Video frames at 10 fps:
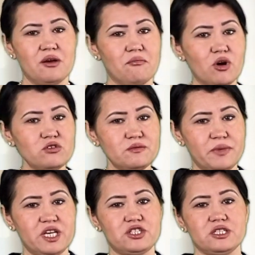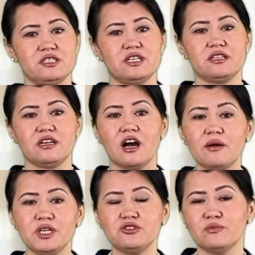Most patients that
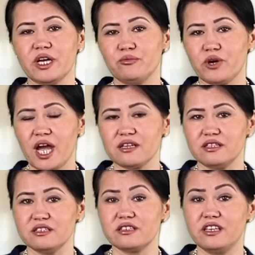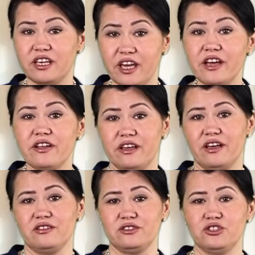come into my practice carry
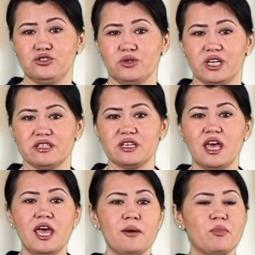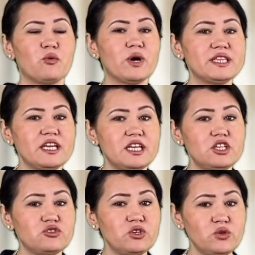health insurance, but when they
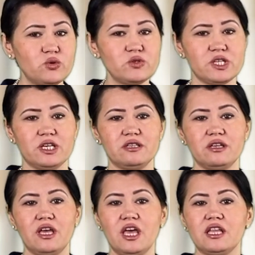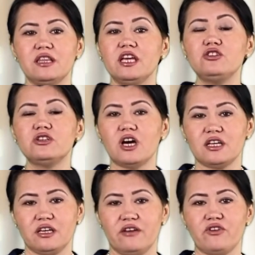need to use it, they do
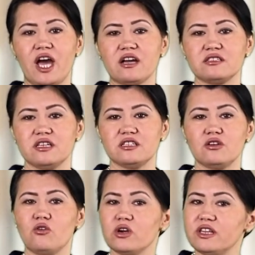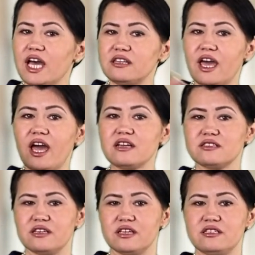not have access, or that
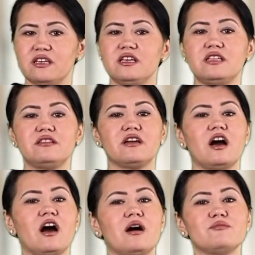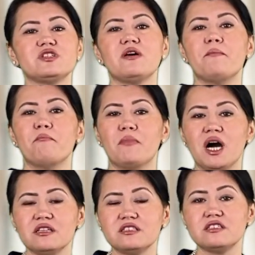access, it comes
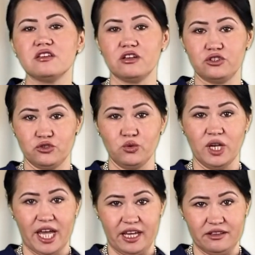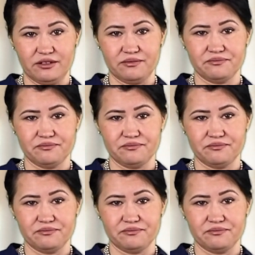months too late.